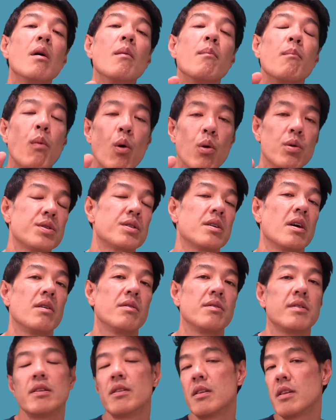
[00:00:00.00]
more
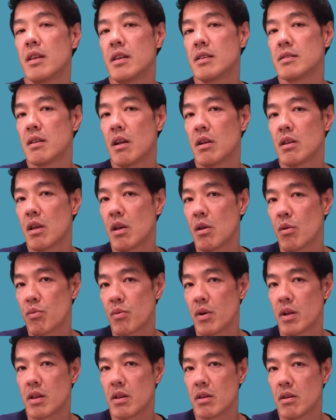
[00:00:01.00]
so than things like your
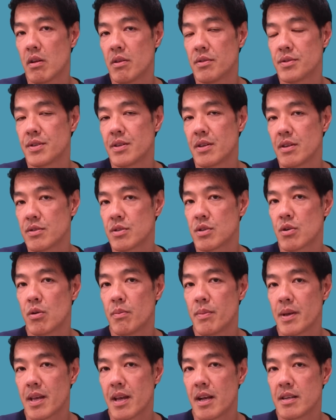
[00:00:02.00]
retinols and your
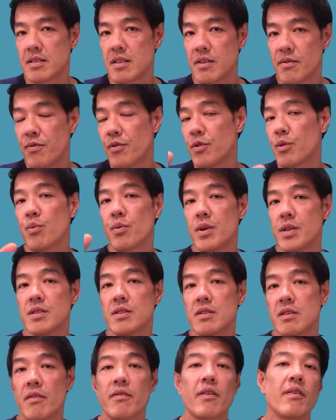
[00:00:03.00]
ascorbic acid for the
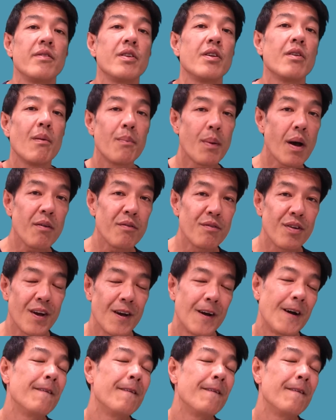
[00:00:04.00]
reasons I've given you above.